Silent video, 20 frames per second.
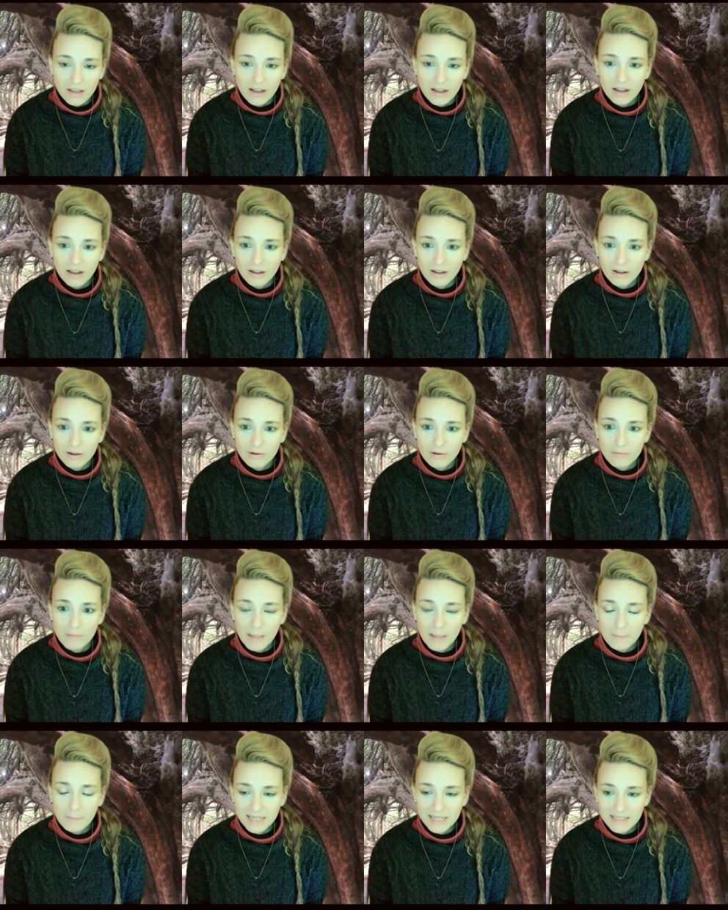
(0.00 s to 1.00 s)

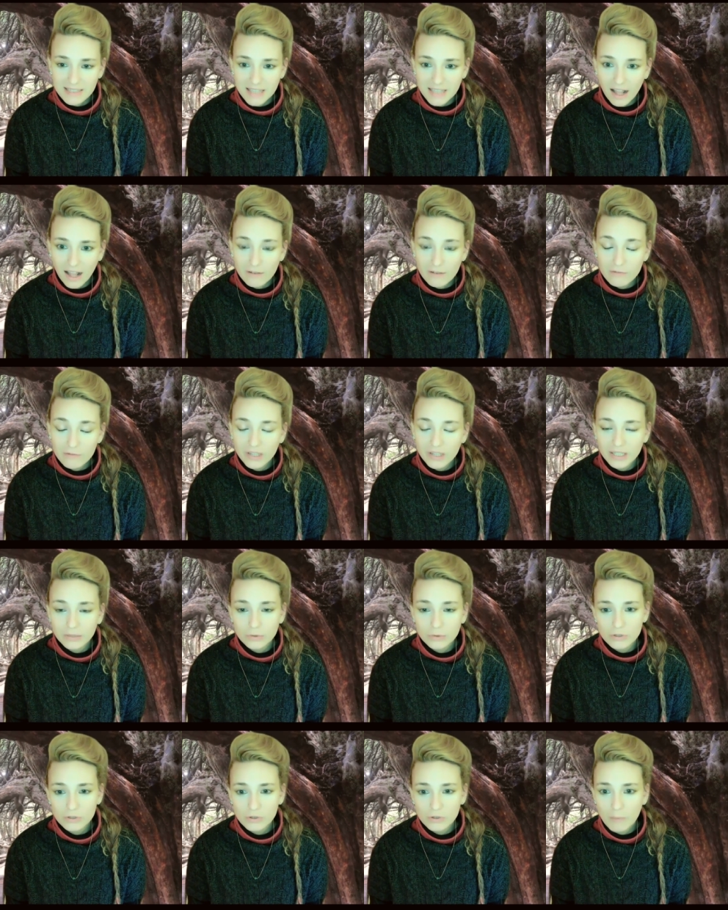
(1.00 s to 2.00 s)
by myself and
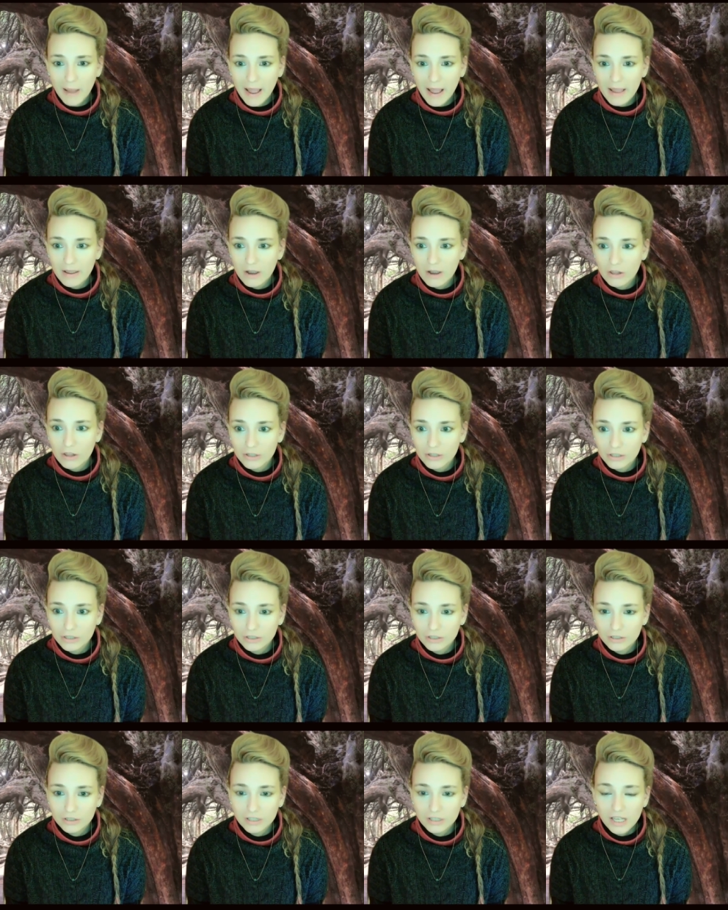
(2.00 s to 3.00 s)
also by
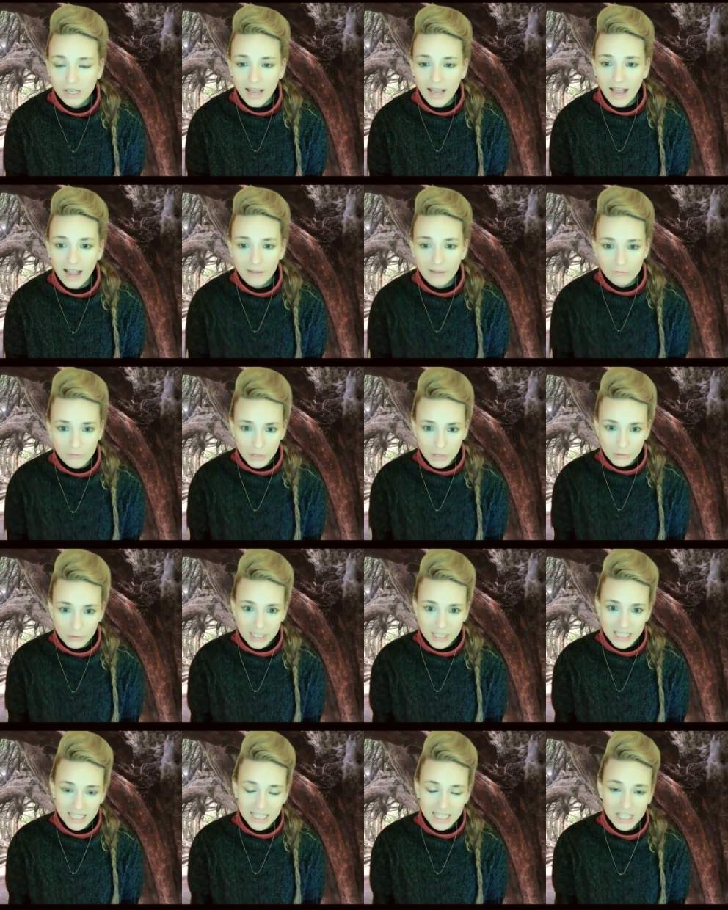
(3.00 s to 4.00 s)
other high
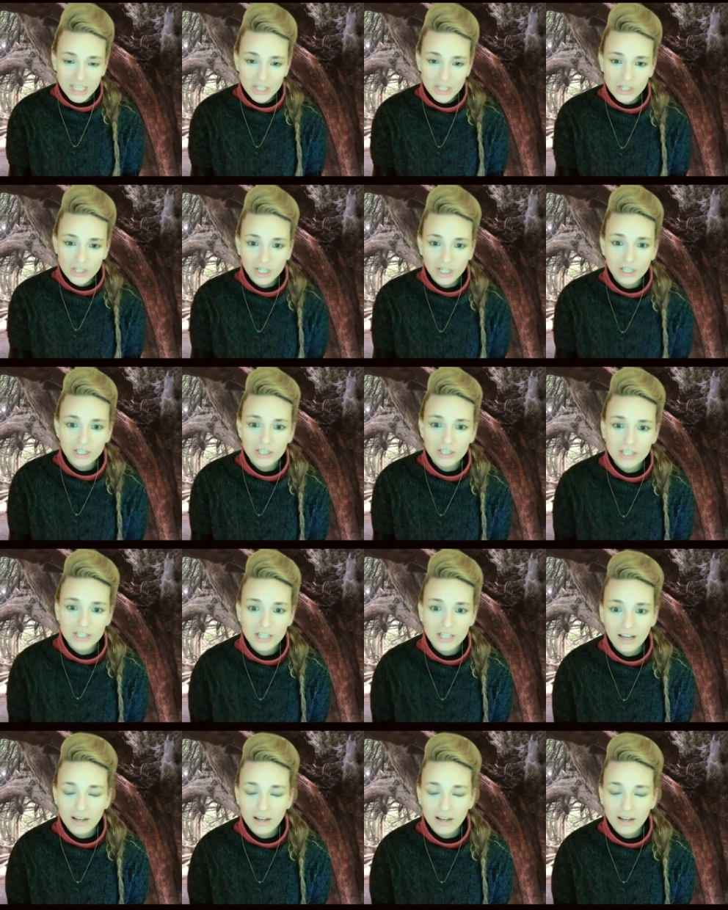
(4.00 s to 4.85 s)
frequency teachers.